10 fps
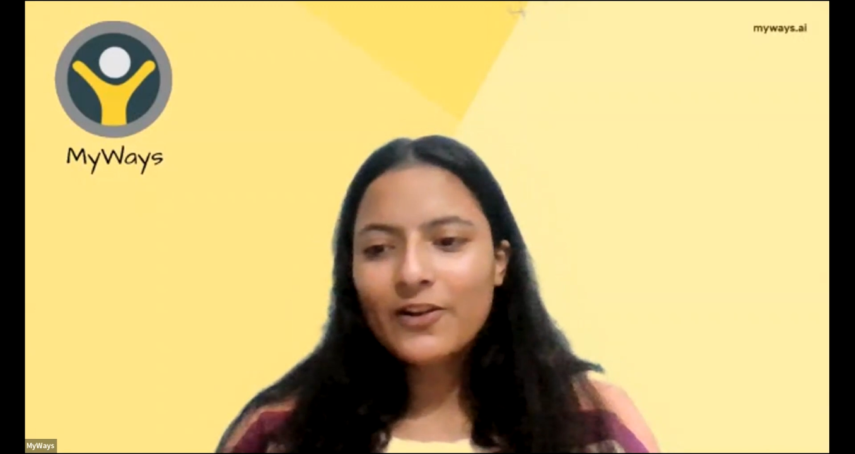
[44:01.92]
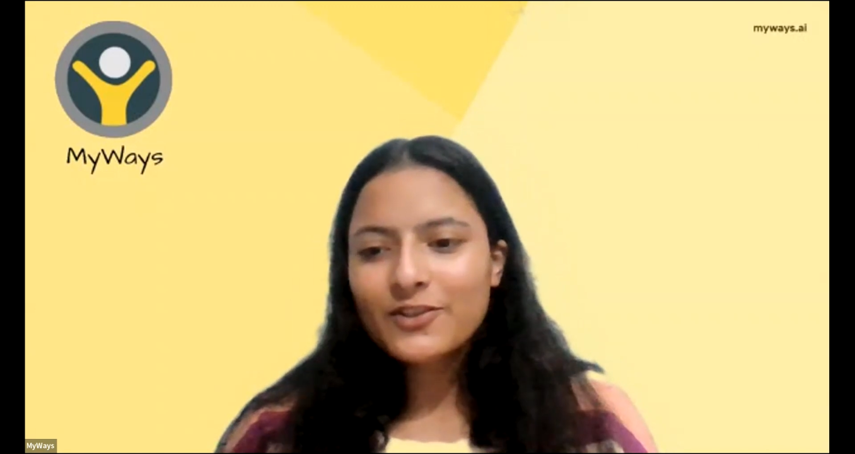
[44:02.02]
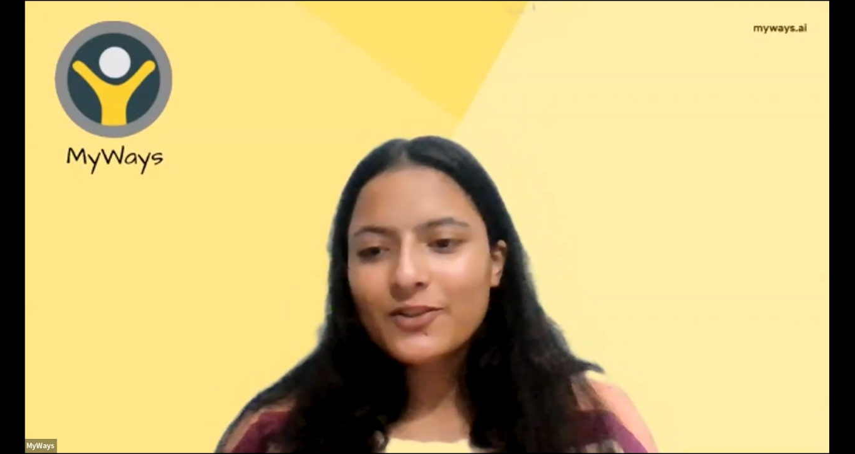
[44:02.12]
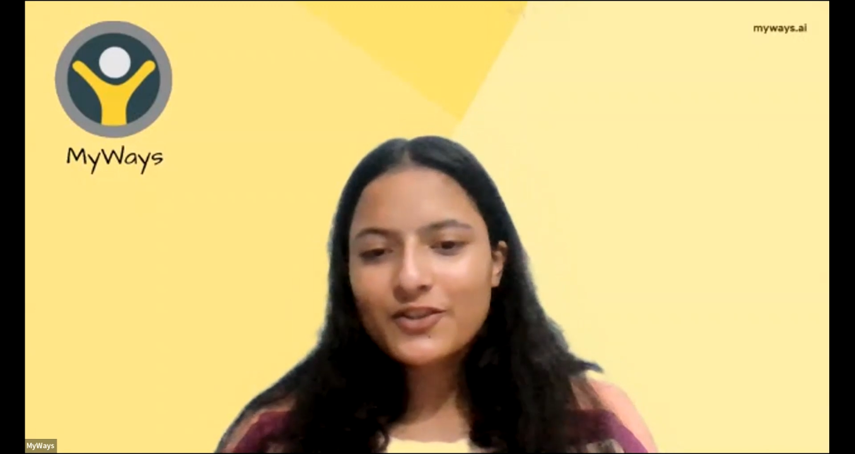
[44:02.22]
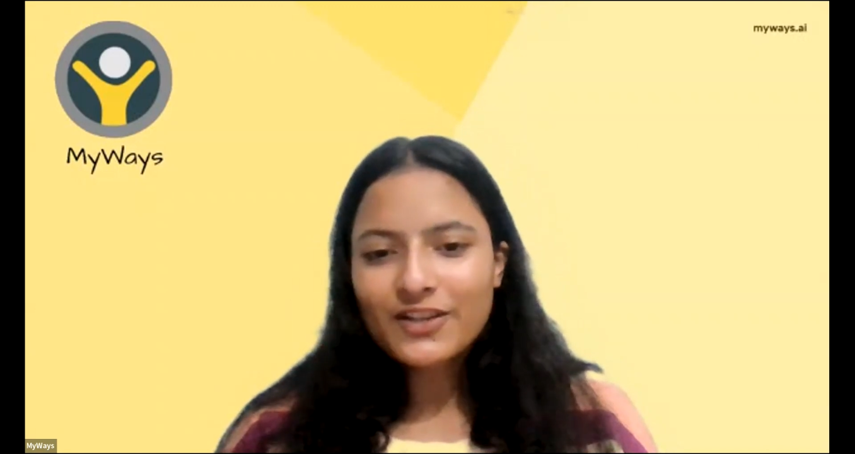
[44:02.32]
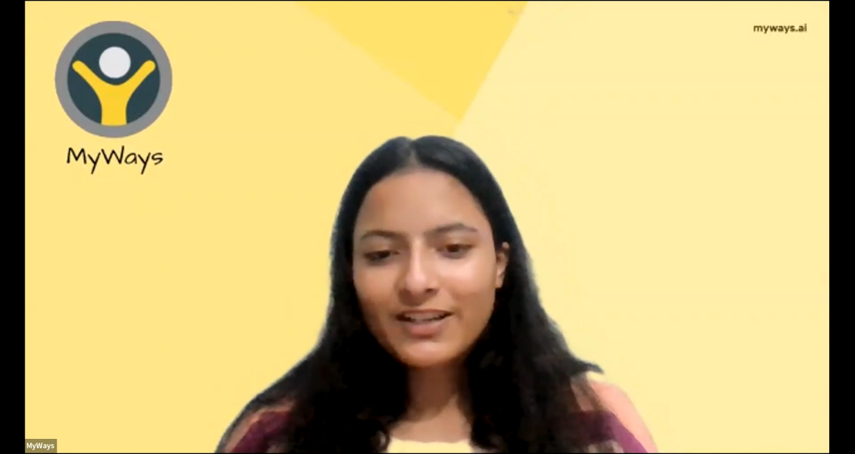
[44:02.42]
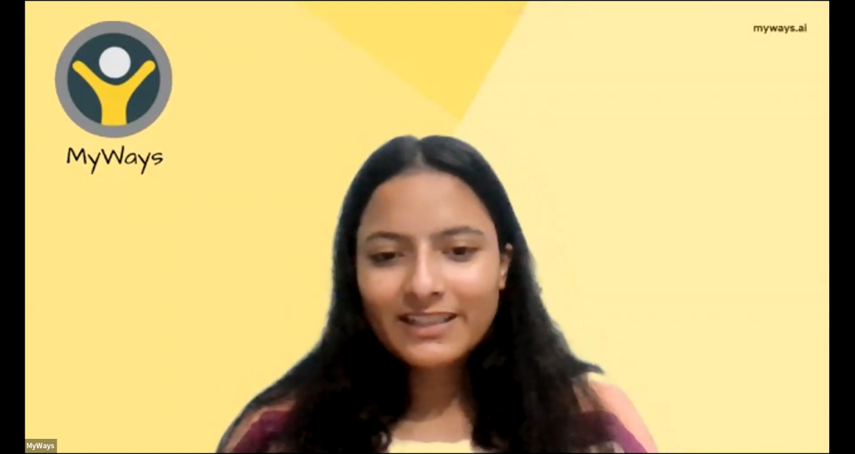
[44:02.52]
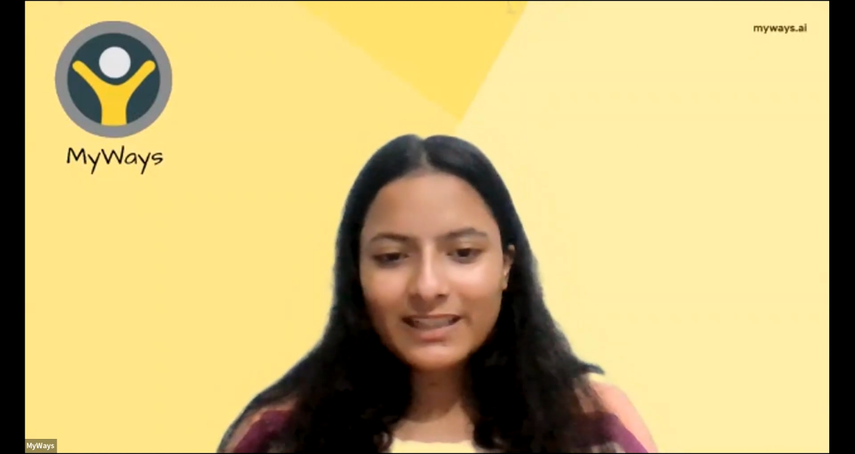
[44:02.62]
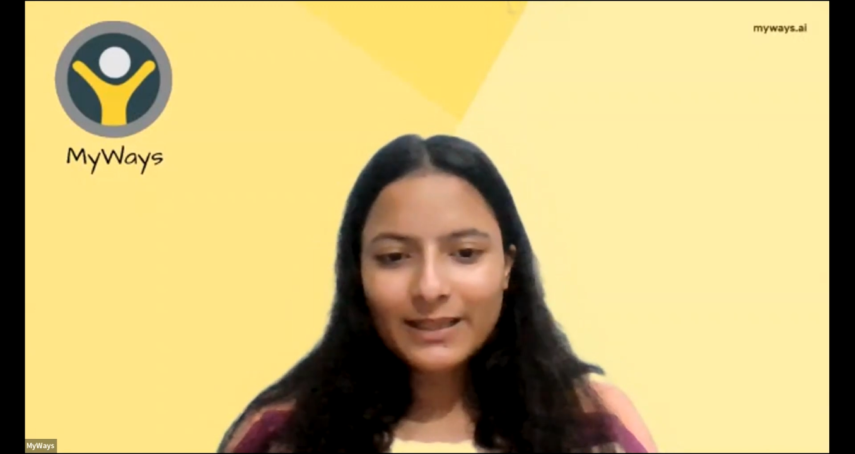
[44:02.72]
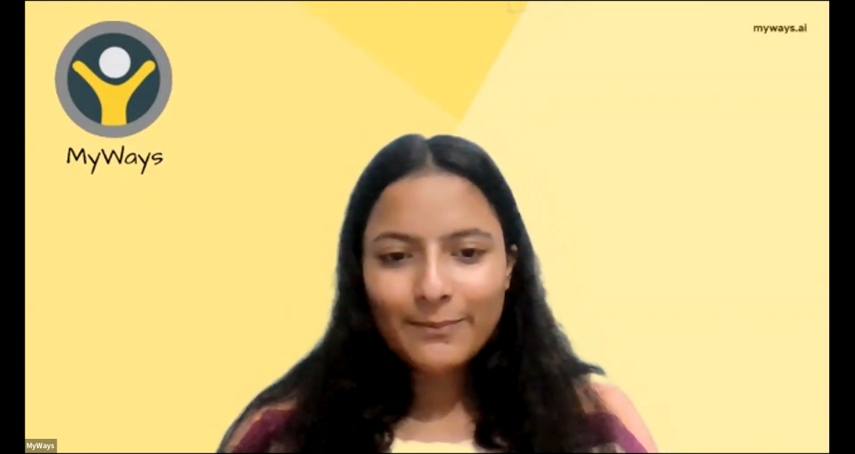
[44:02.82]
also
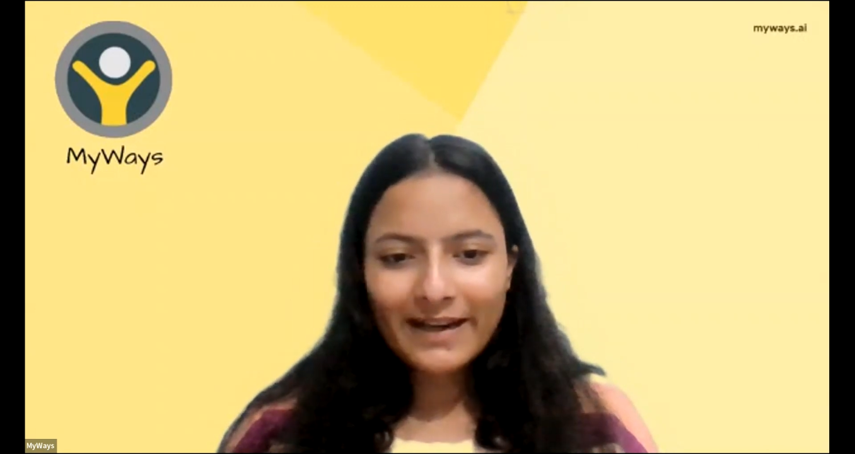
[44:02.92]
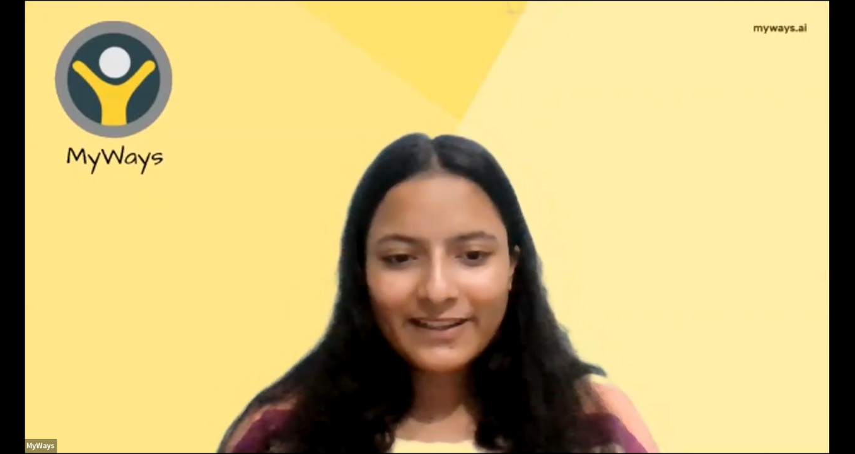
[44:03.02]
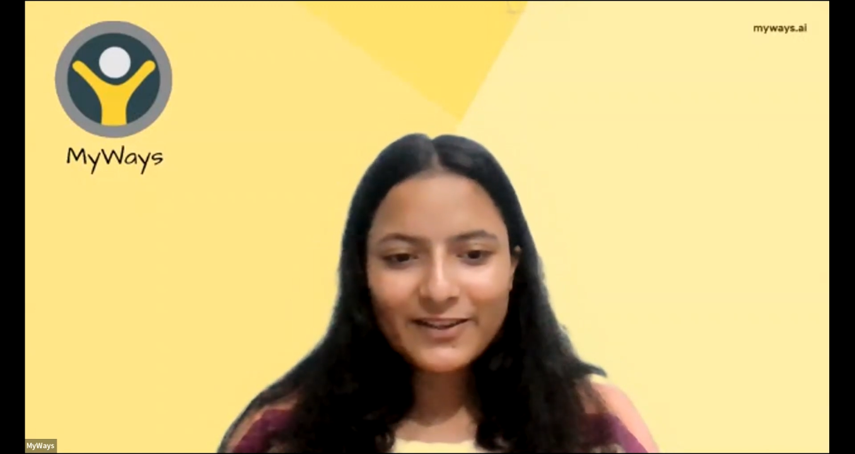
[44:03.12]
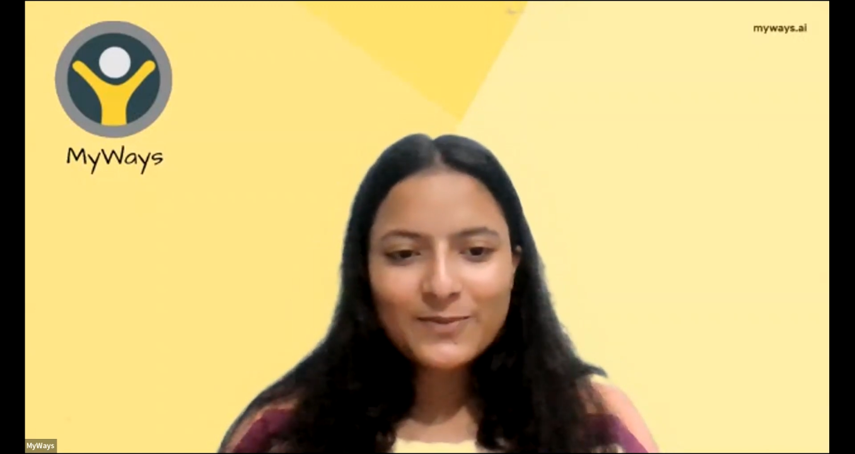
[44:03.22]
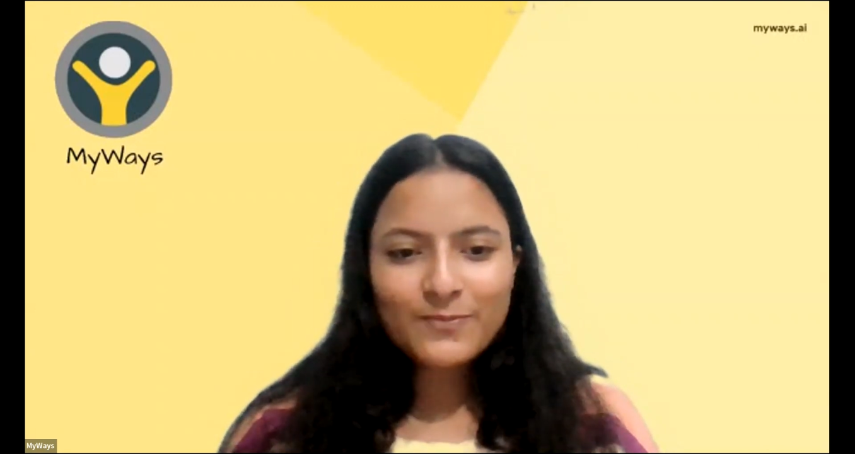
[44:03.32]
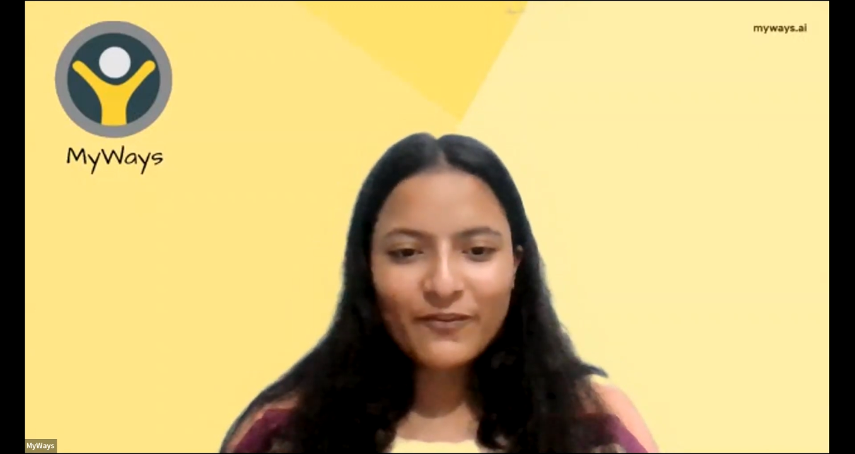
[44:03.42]
shared the mentor's